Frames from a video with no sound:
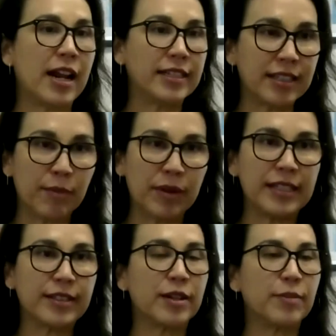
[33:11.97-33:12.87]
and
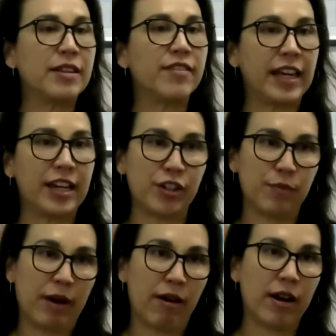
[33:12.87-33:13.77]
somebody's going to be the vacation
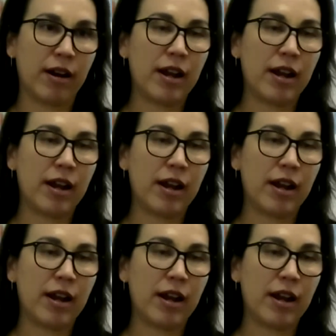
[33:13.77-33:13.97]
parent.